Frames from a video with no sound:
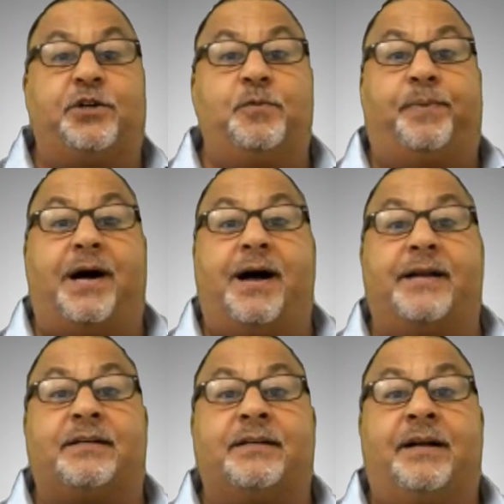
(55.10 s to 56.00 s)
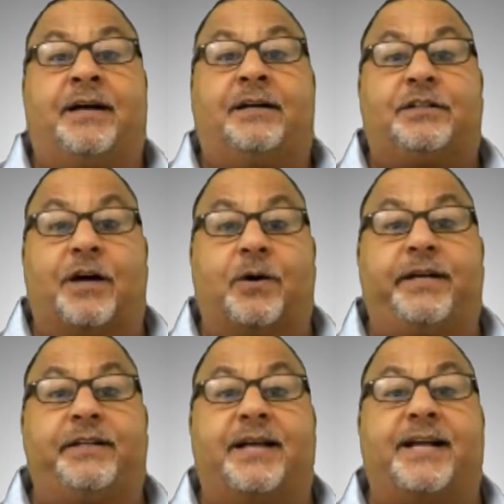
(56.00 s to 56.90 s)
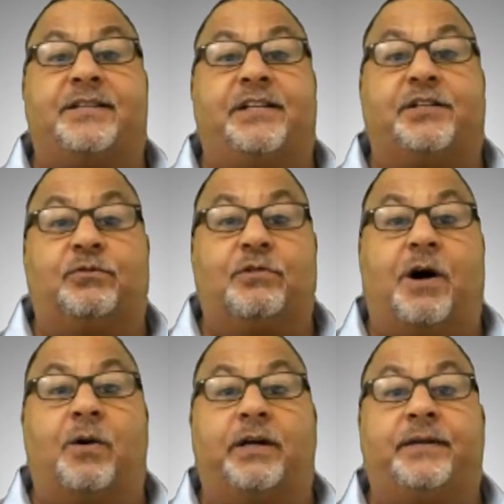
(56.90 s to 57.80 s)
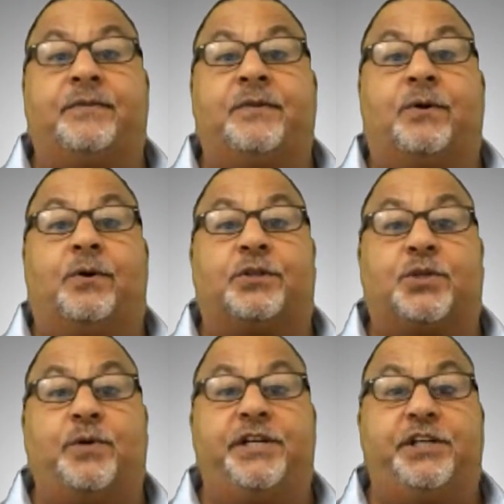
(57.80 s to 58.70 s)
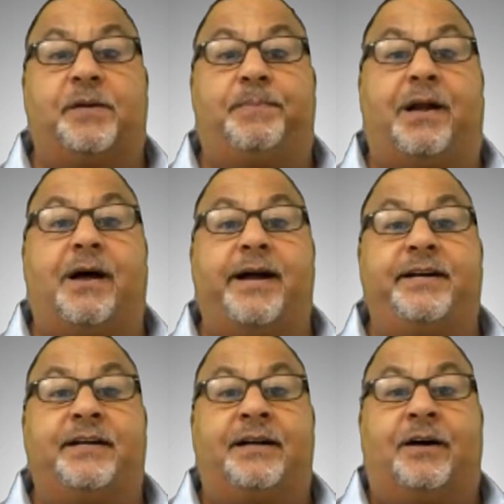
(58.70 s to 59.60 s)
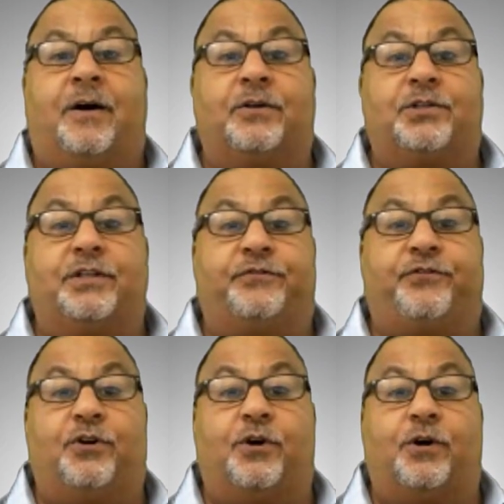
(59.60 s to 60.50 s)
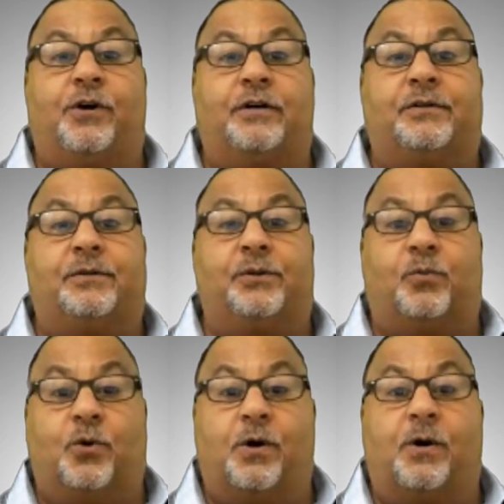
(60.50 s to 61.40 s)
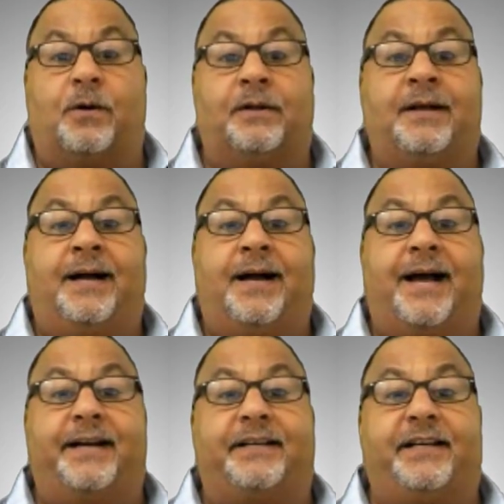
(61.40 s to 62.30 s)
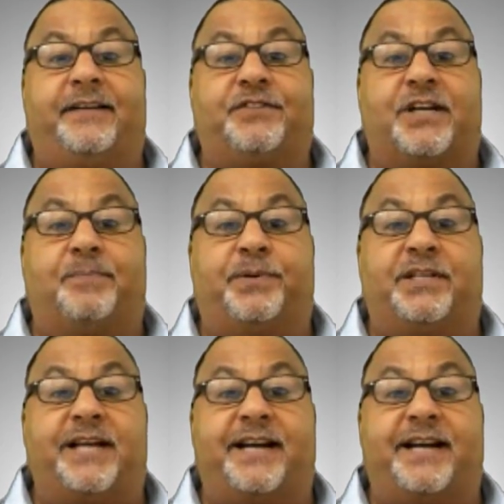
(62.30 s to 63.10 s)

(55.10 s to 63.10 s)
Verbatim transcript: is a two-part coating that's either roller or squeegee applied onto the floor or the wall, and it gives a